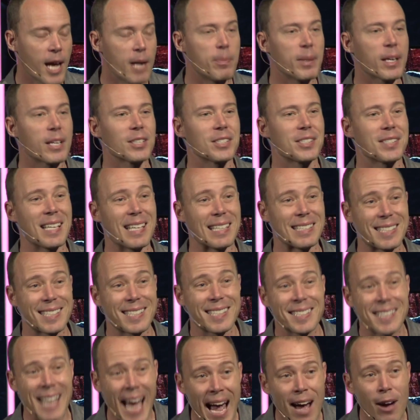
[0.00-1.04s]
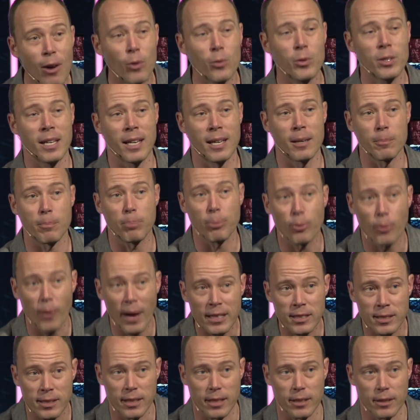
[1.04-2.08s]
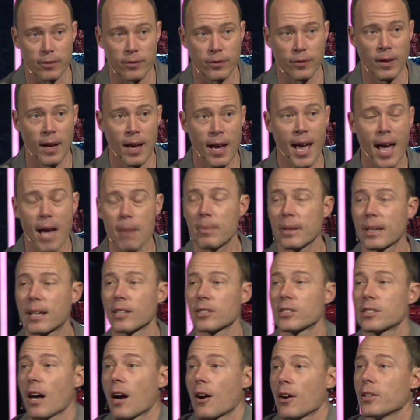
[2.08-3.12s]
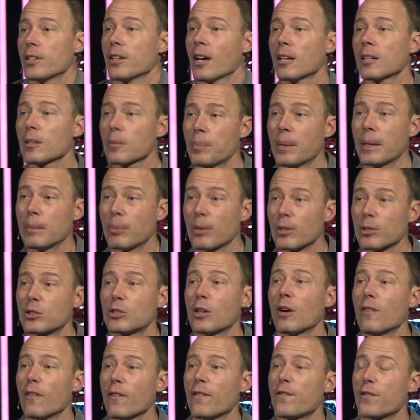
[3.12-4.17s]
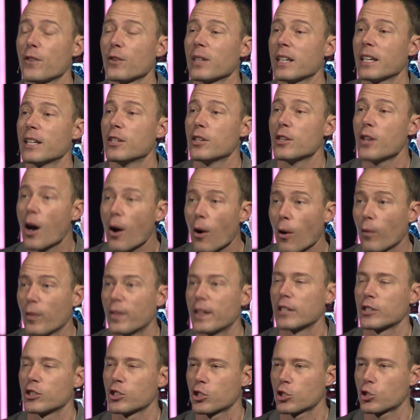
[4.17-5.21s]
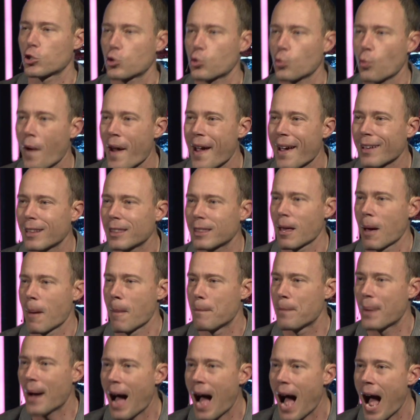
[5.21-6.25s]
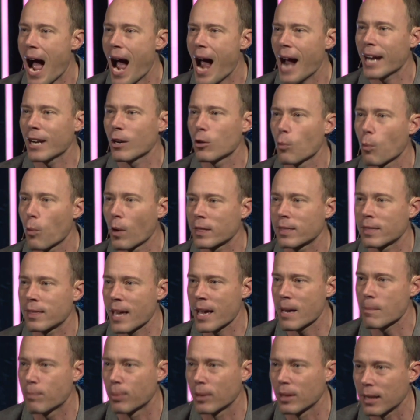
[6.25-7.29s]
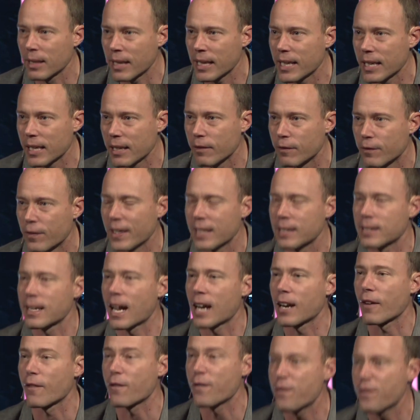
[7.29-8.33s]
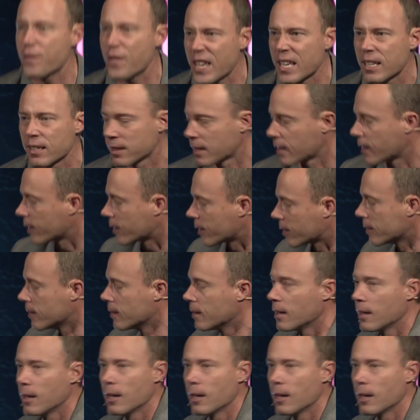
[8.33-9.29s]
and because they sound impressive, and because our young people don't fully know the strength behind what they believe is not a feeling,